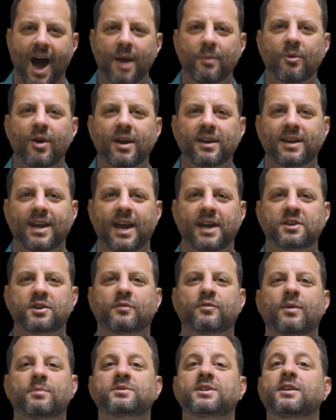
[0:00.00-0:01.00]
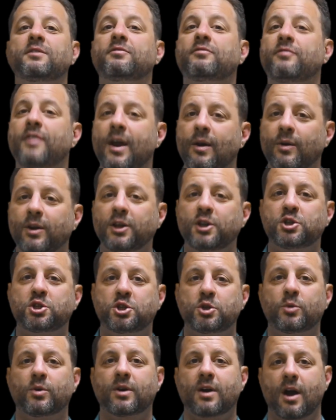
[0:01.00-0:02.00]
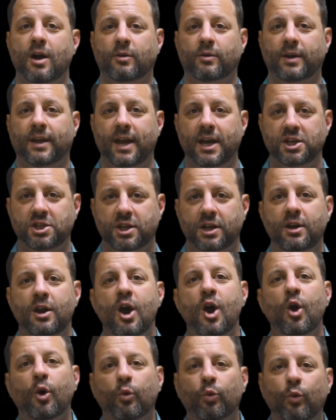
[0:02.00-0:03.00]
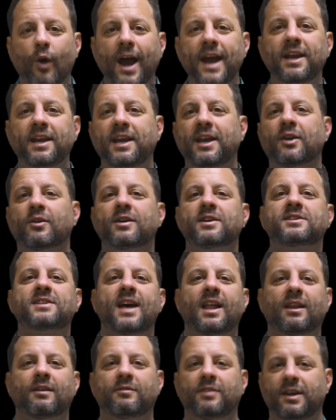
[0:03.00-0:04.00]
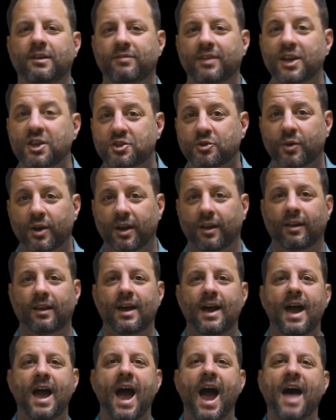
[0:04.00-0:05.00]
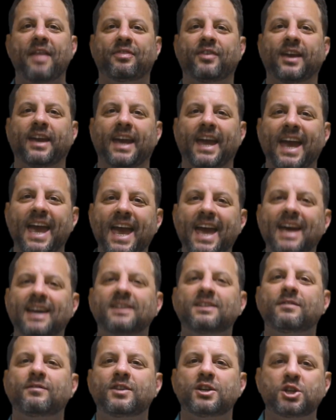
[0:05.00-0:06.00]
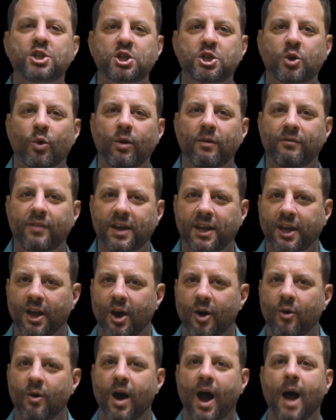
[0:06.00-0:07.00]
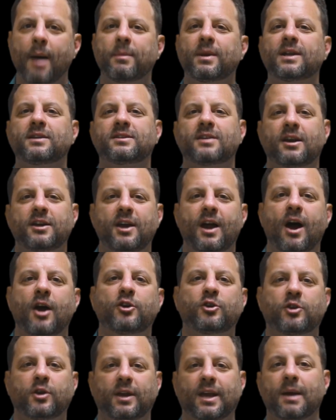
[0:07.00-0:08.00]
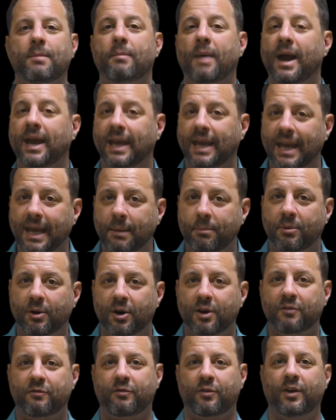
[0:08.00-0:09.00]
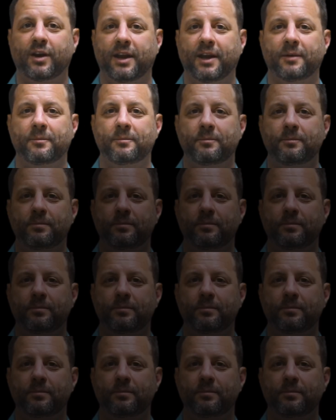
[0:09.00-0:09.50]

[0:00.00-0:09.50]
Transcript: I'm Ron Cantor from Tiferet Yeshua Congregation right here in Tel Aviv, Israel. At the end of this short video, I'm going to tell you how you can get my ebook free.